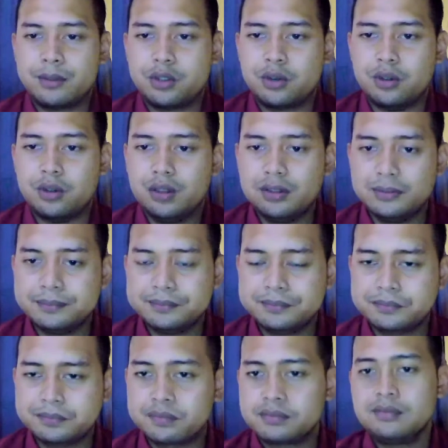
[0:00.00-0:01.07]
school.
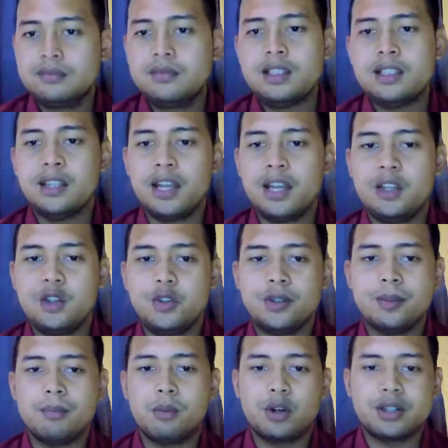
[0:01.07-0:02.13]
They
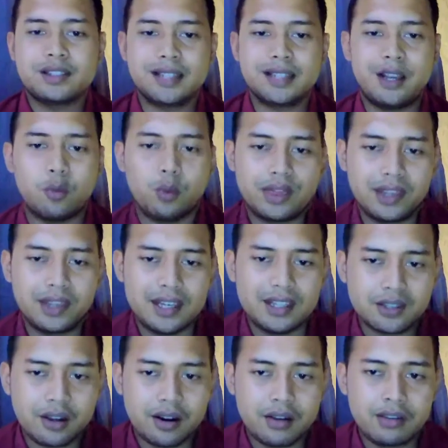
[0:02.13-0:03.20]
use more slang with
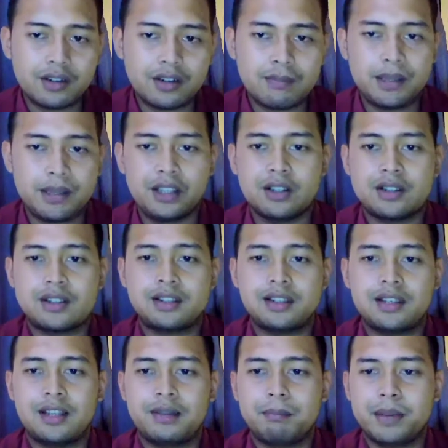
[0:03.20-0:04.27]
each other because
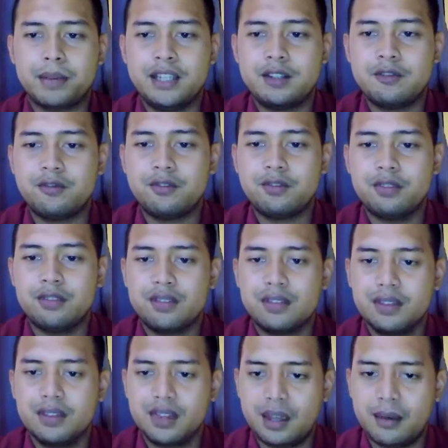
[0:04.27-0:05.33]
it makes
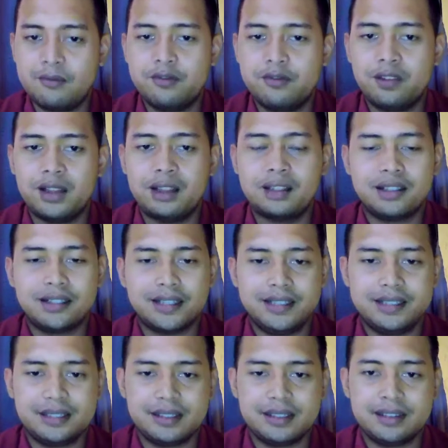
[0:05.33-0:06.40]
them feel
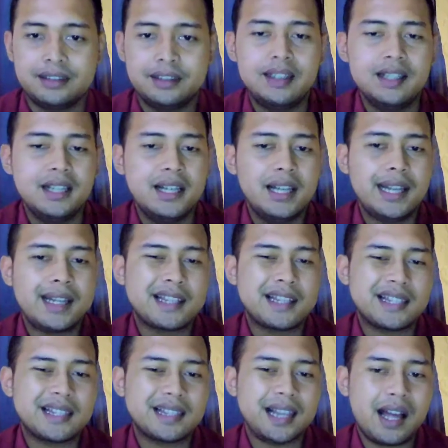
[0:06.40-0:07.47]
connected.
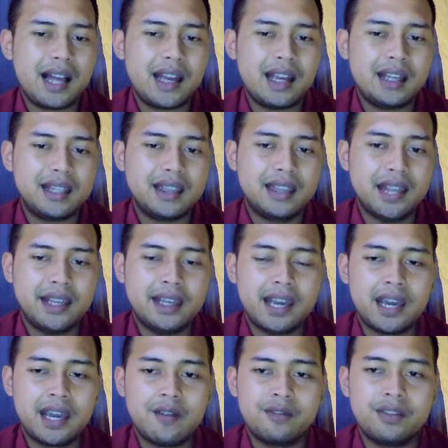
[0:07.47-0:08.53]
It's like they
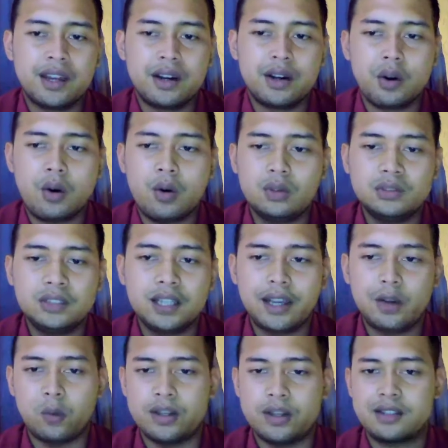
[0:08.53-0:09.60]
have their own
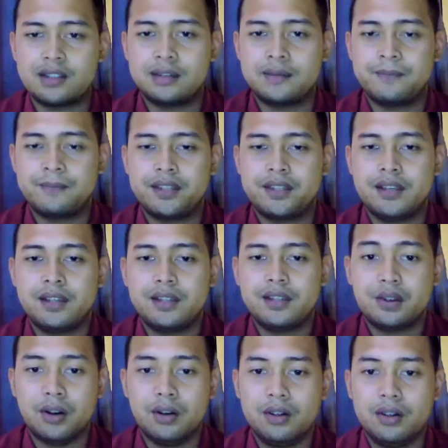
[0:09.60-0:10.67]
language.
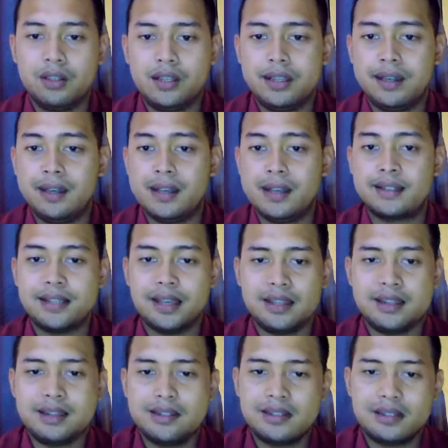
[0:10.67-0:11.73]
So in a
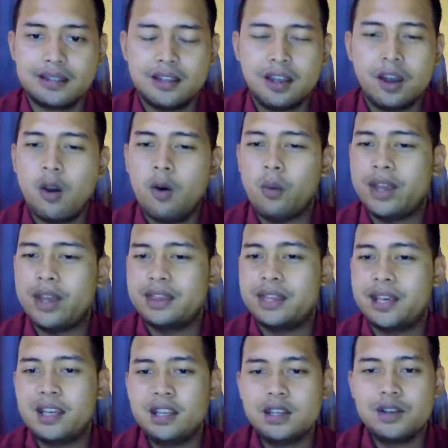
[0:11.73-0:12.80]
sense, when
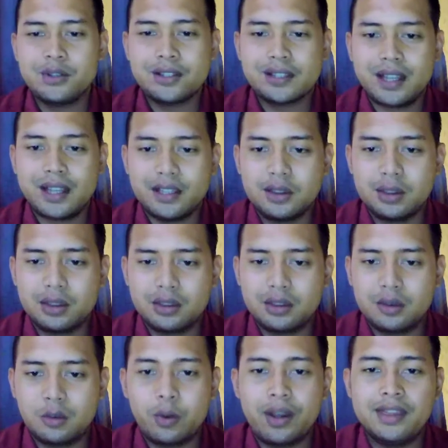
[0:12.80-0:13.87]
they use slang,
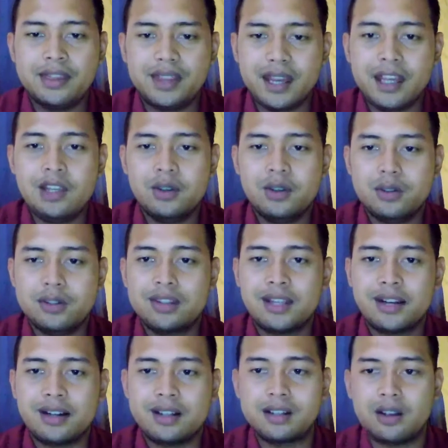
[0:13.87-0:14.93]
when they use
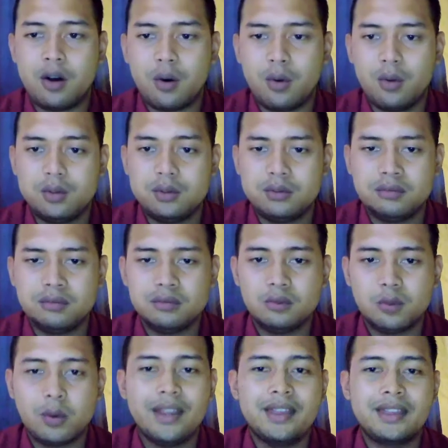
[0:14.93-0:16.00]
their own,
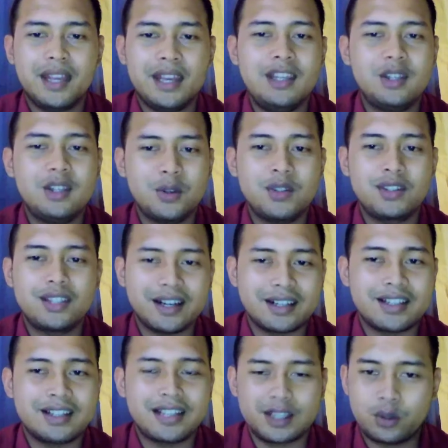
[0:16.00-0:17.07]
when they use their
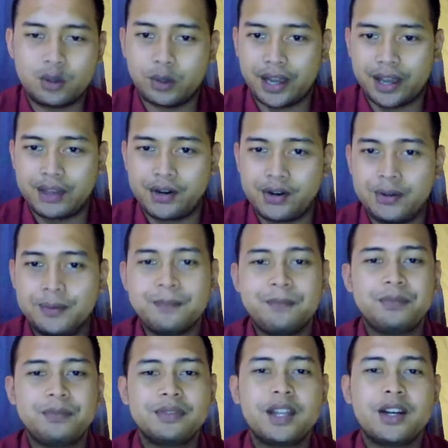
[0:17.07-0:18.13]
slang together,
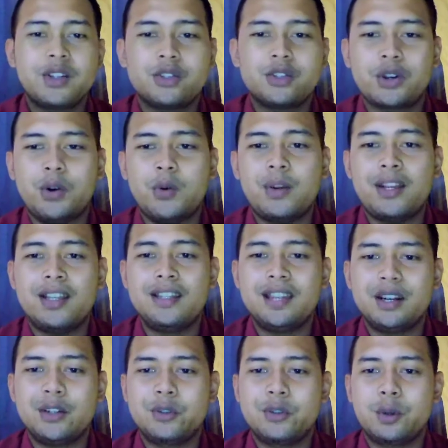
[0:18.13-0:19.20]
they're showing
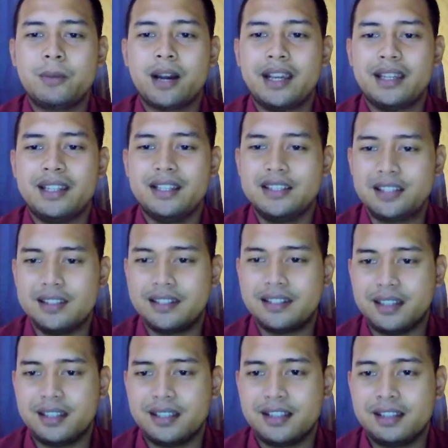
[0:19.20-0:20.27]
their group
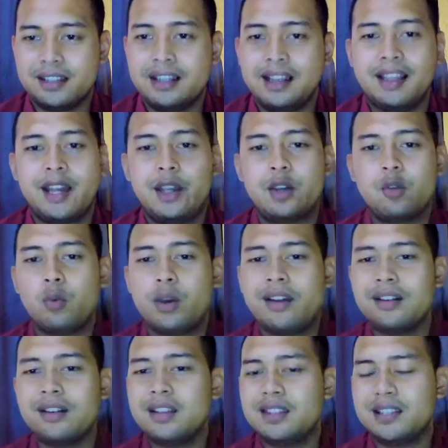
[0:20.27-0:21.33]
identity, like
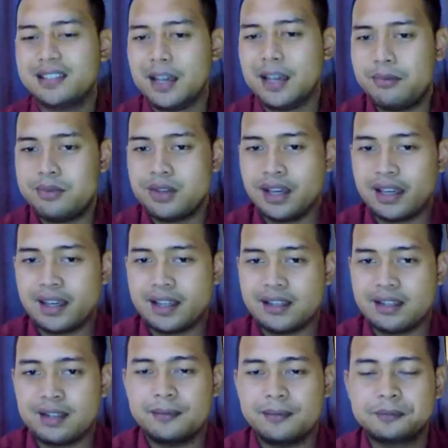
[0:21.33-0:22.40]
wearing the same
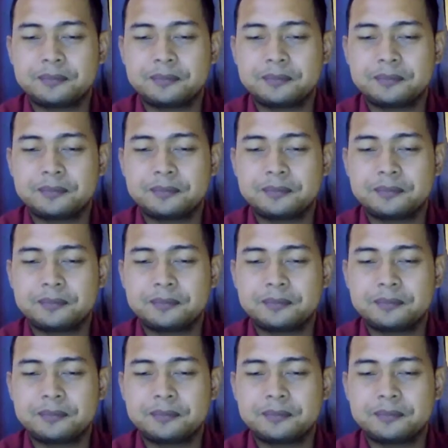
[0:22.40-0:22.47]
jackets.